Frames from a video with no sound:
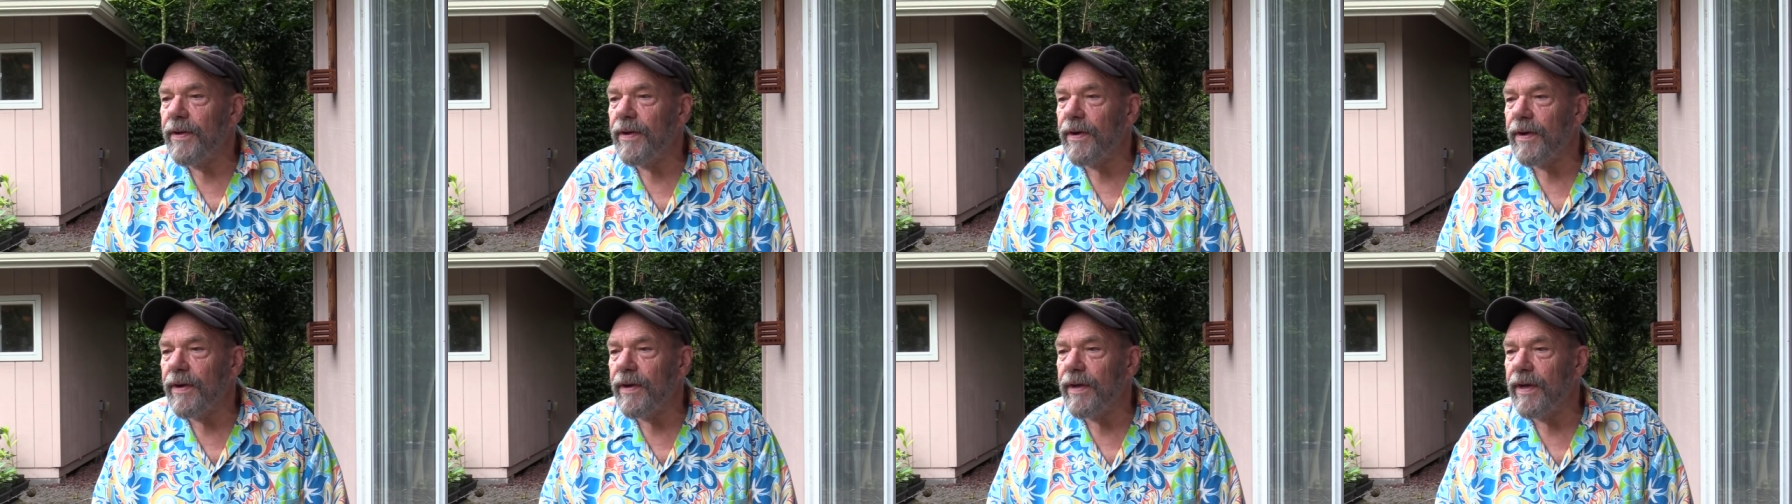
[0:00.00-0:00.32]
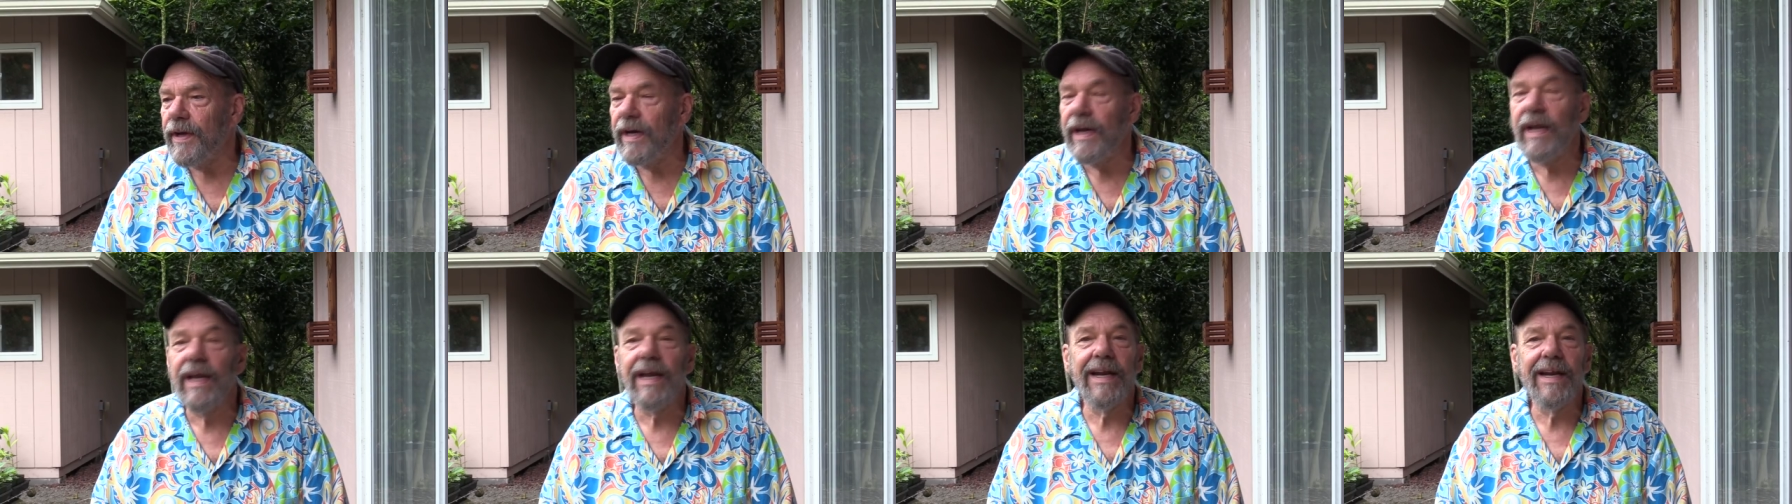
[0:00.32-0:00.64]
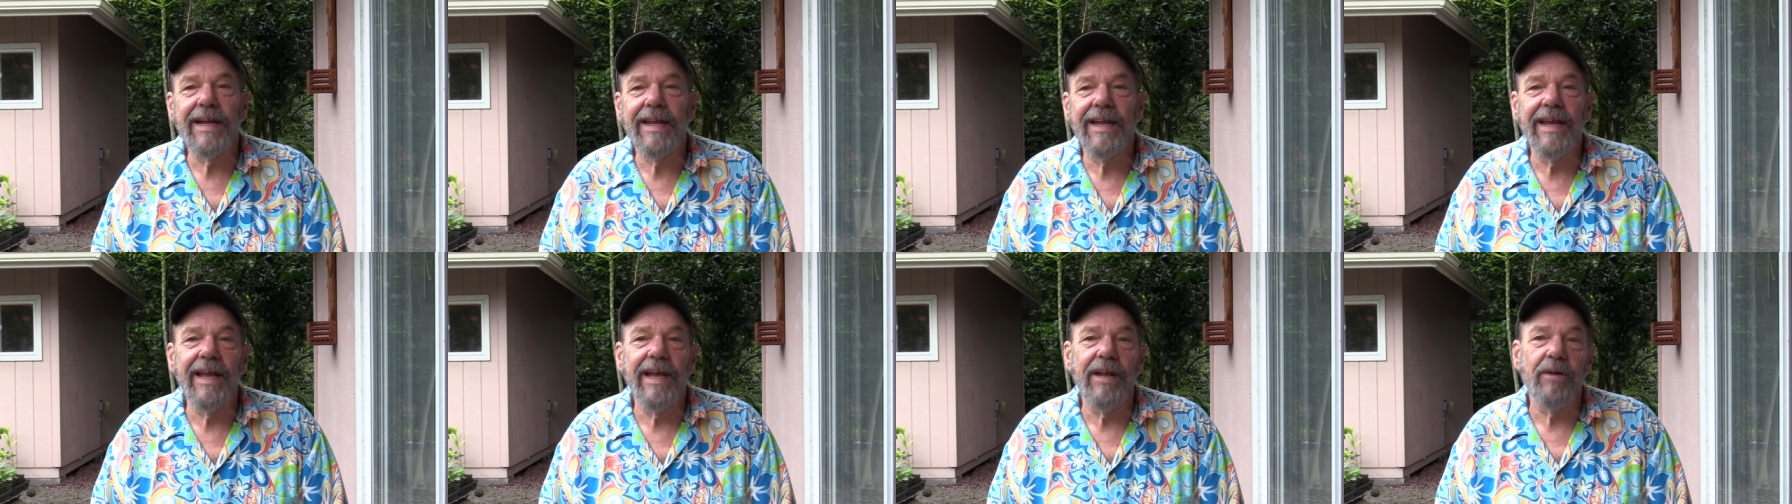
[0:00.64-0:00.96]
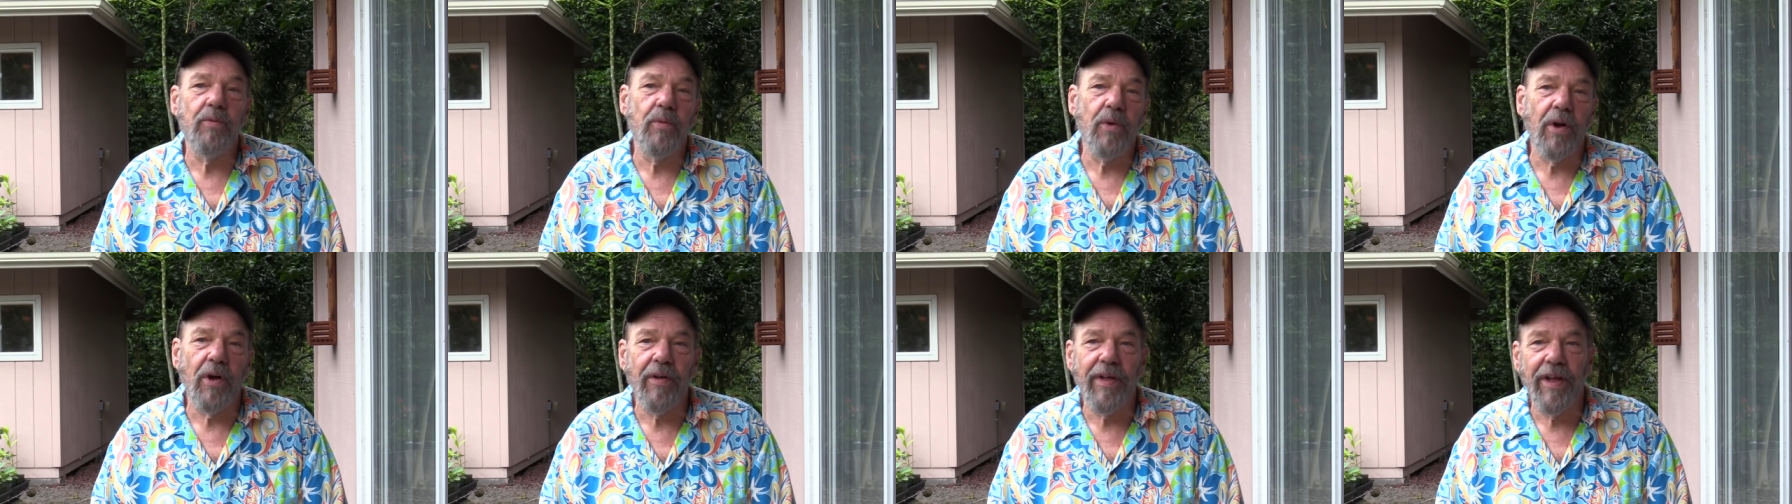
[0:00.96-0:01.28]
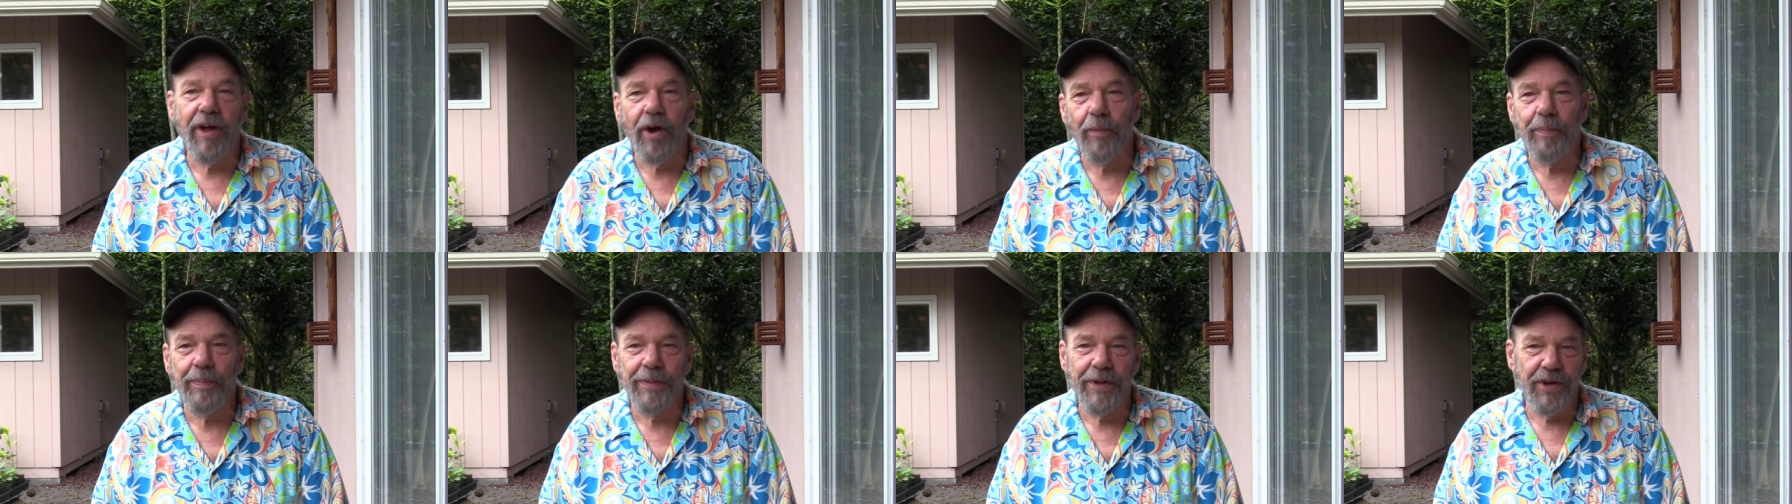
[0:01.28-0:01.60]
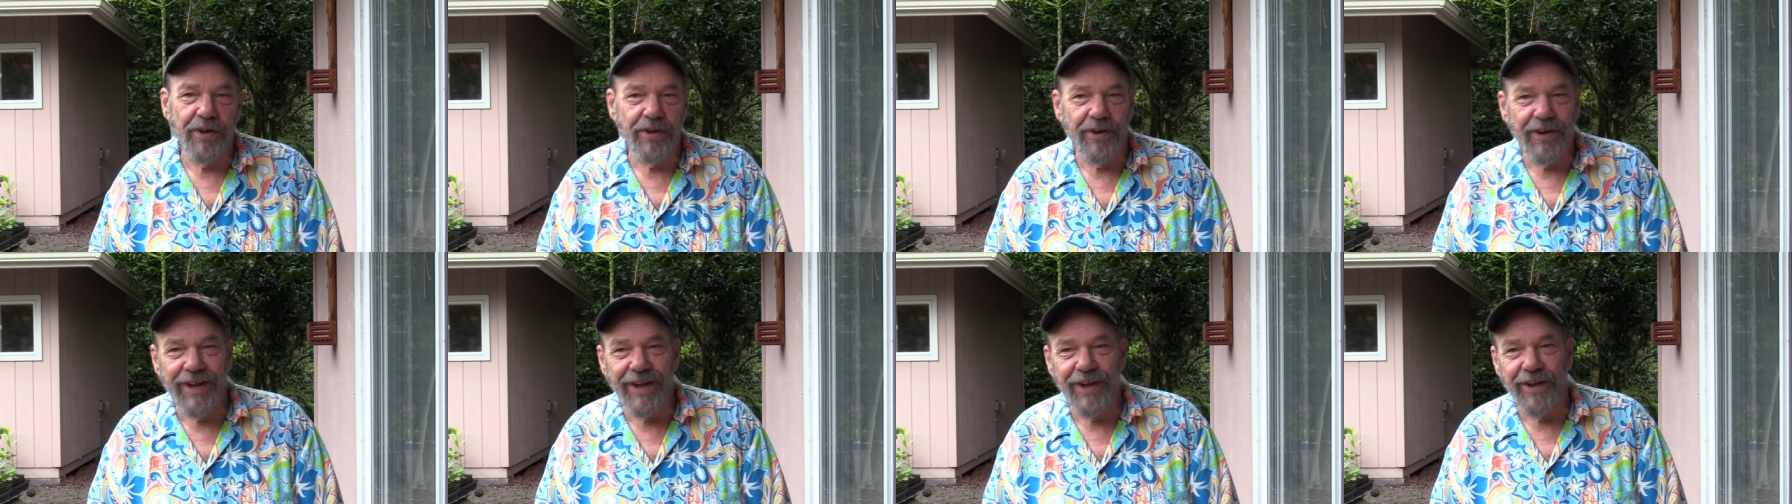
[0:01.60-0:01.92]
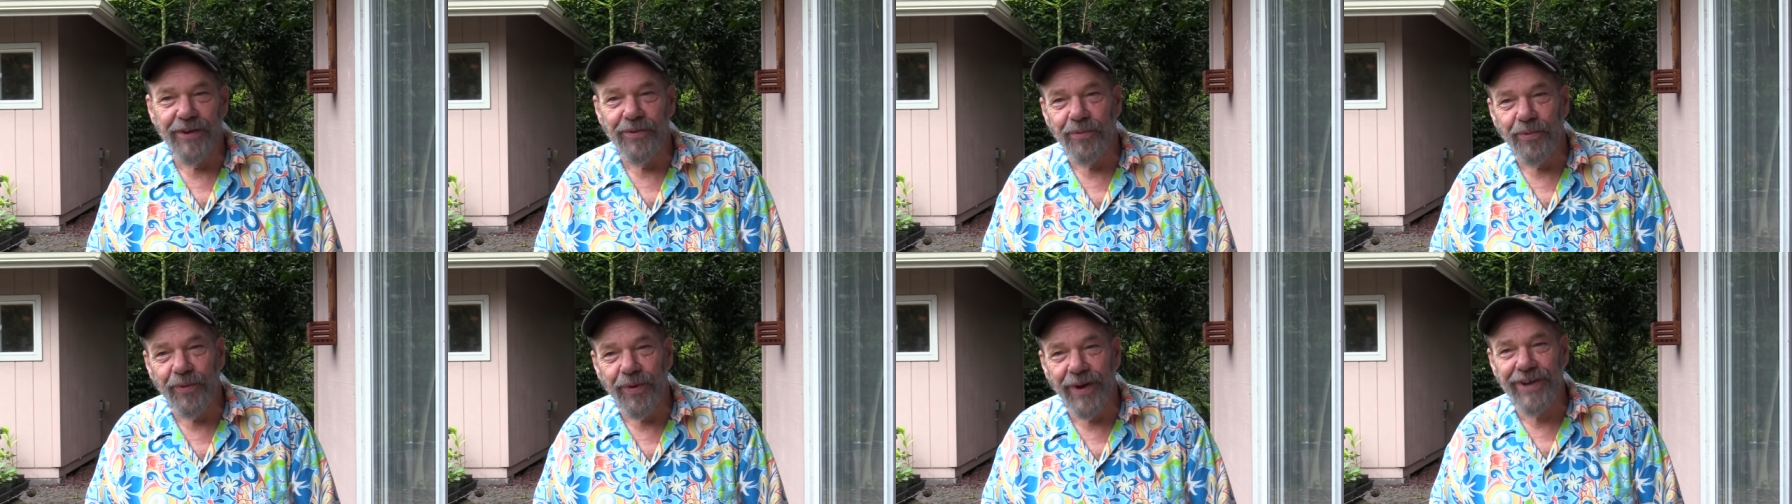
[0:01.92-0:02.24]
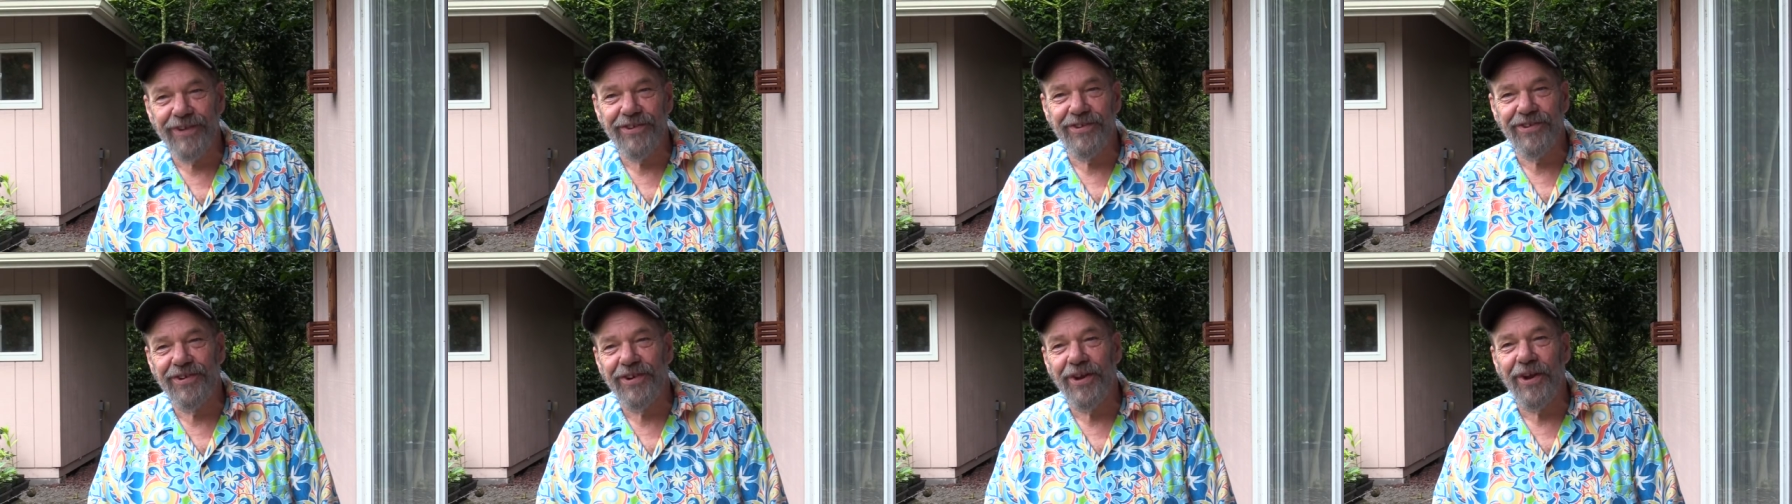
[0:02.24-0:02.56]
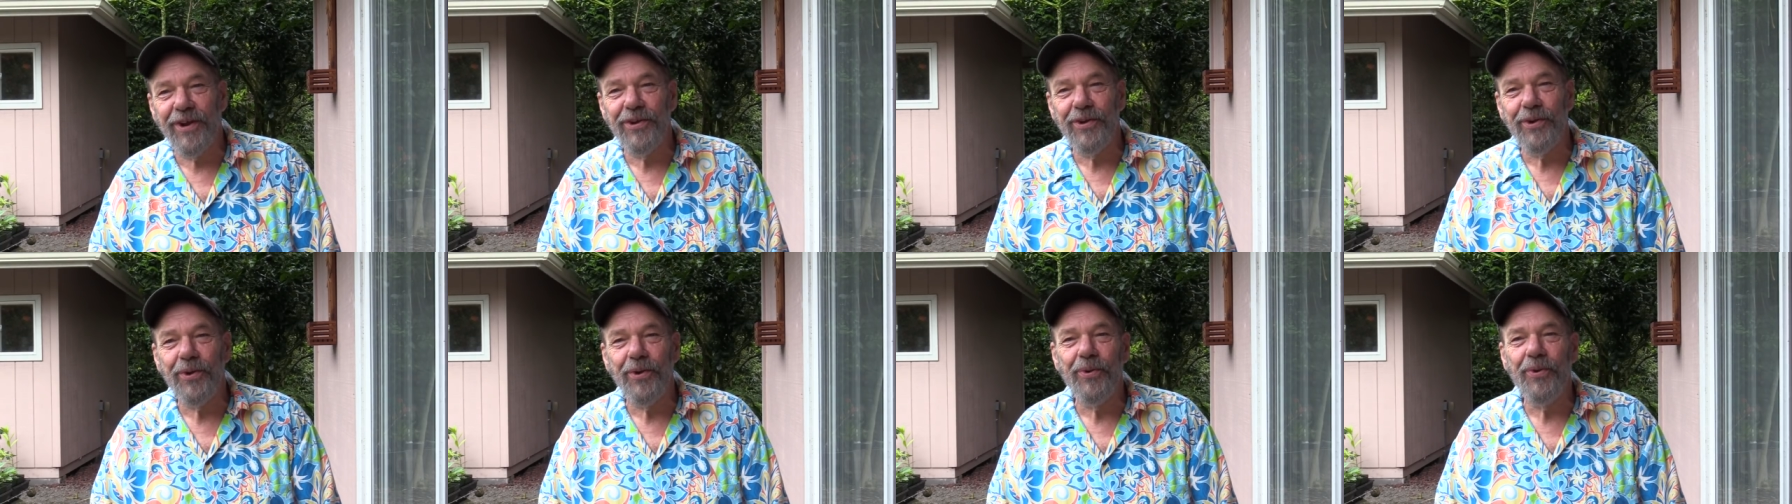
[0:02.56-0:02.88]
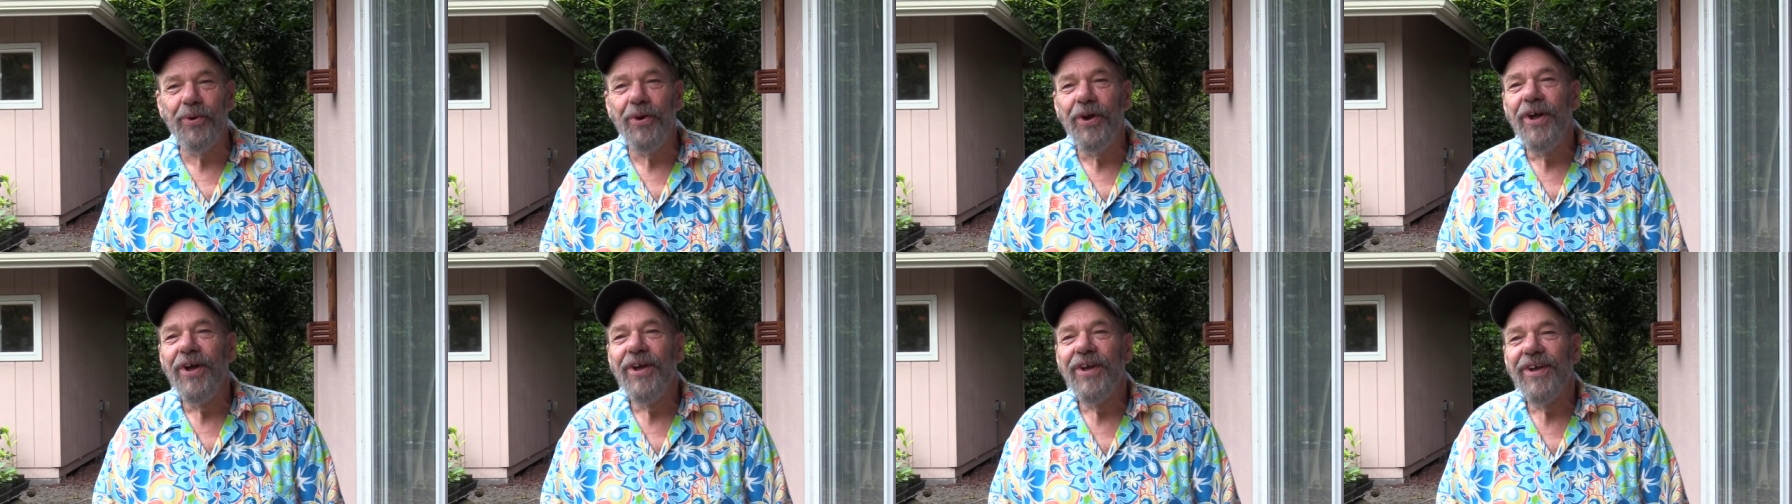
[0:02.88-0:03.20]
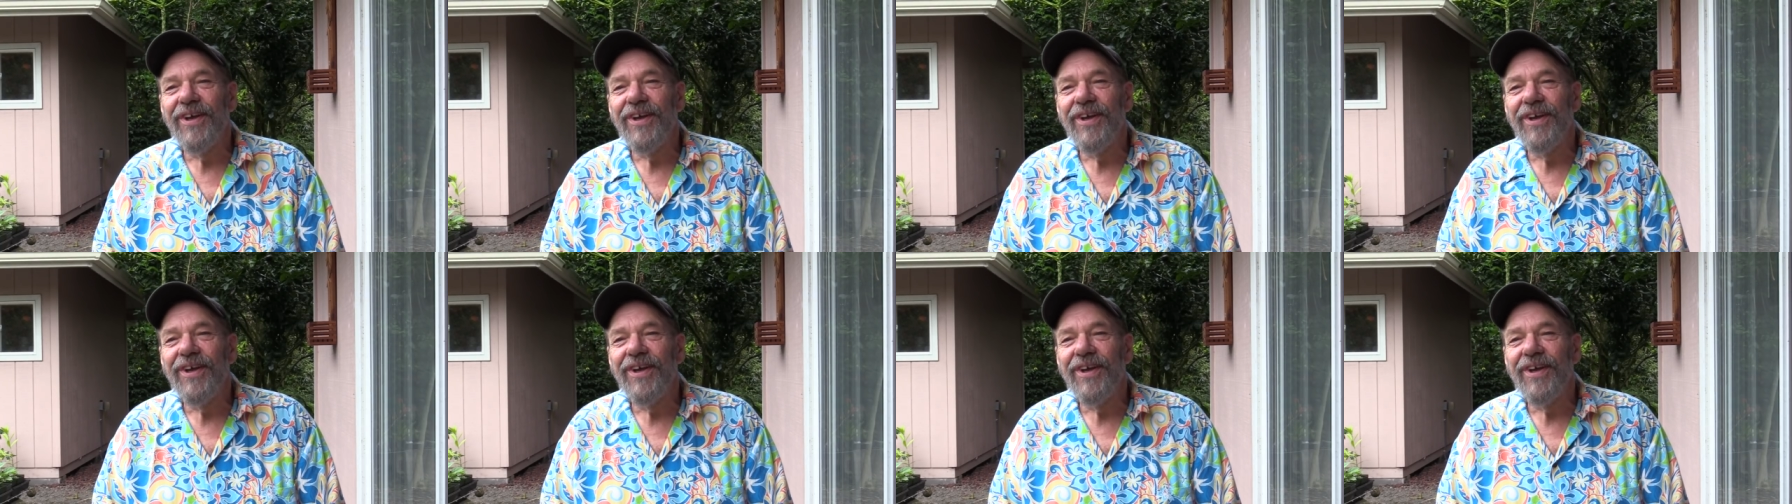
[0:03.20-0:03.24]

uh, and it, it will help in, enrich you